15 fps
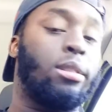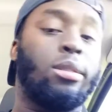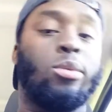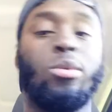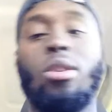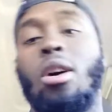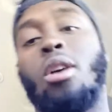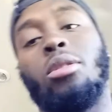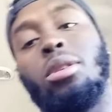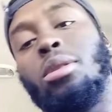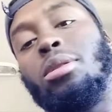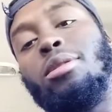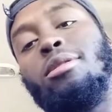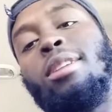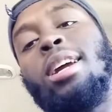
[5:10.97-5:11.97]
We all
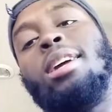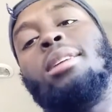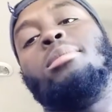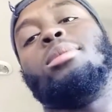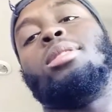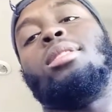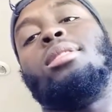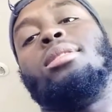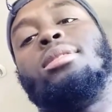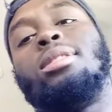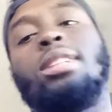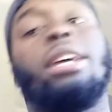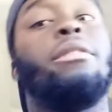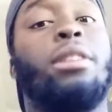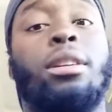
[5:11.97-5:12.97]
know the Rams are
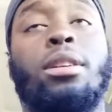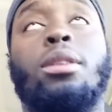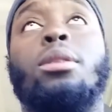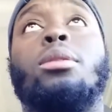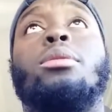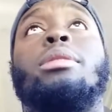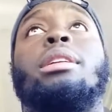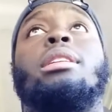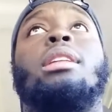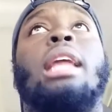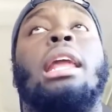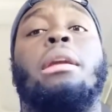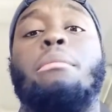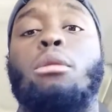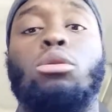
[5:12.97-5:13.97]
7-0 and
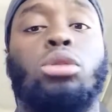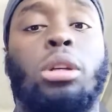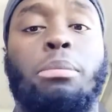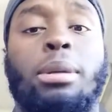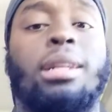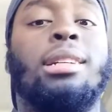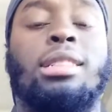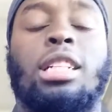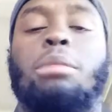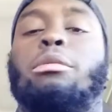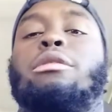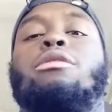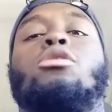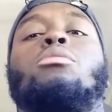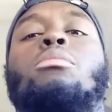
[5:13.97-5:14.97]
like the most complete team in
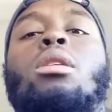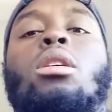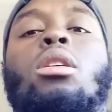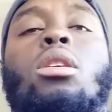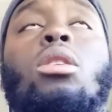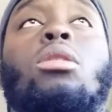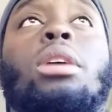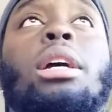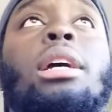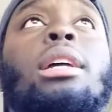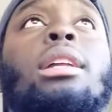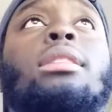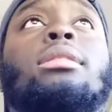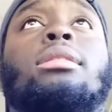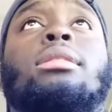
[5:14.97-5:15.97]
football.
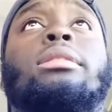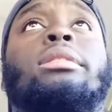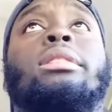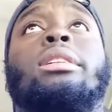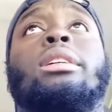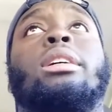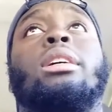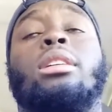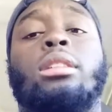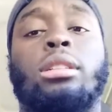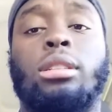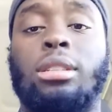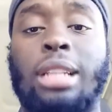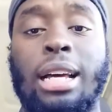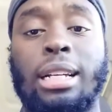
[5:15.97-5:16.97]

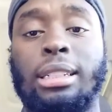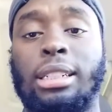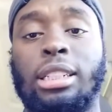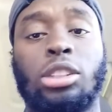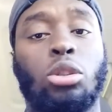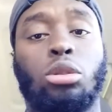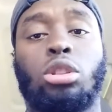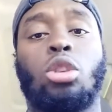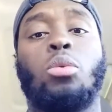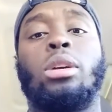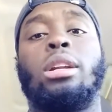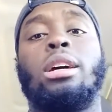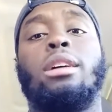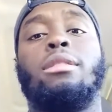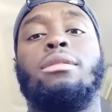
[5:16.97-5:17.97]
And like there's no slowing
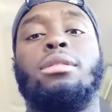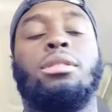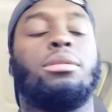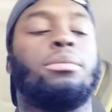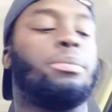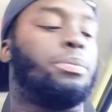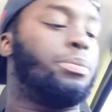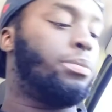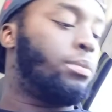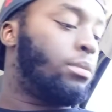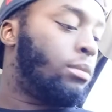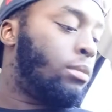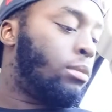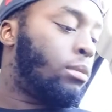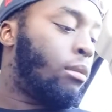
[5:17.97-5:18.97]
down for them.
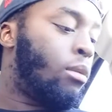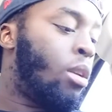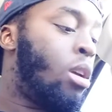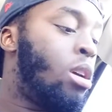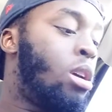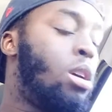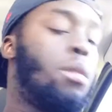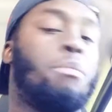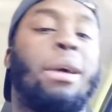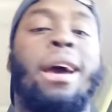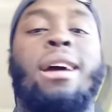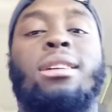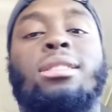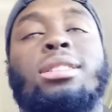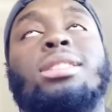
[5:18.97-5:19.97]

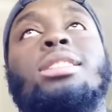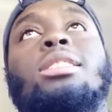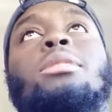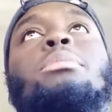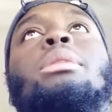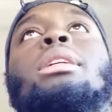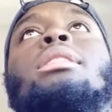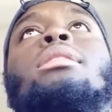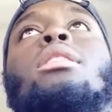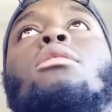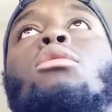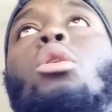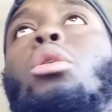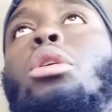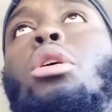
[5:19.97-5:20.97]
Packers has been a
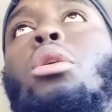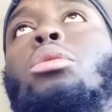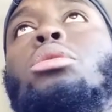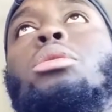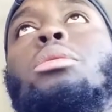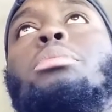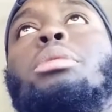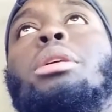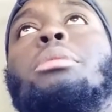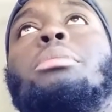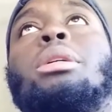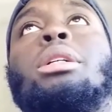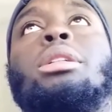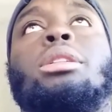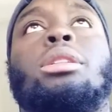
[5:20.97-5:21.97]
roller coaster pretty
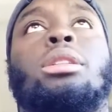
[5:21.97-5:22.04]
much.